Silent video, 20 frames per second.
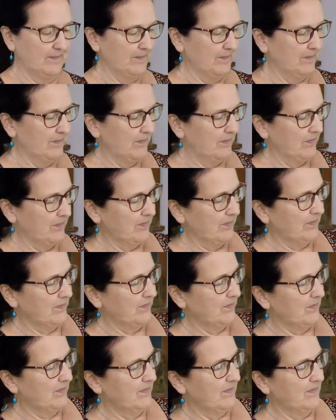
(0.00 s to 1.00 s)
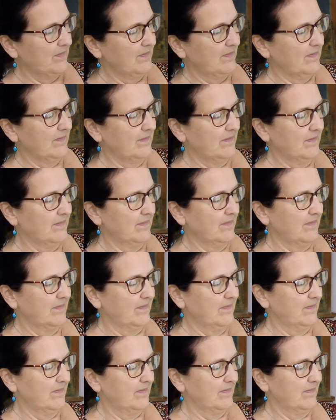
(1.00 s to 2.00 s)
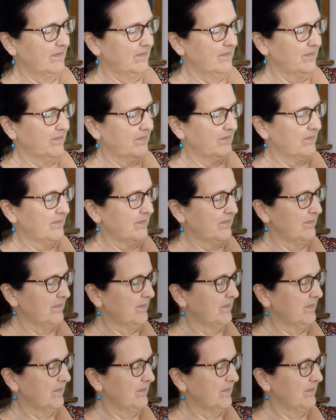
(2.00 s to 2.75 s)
Nobody speaks.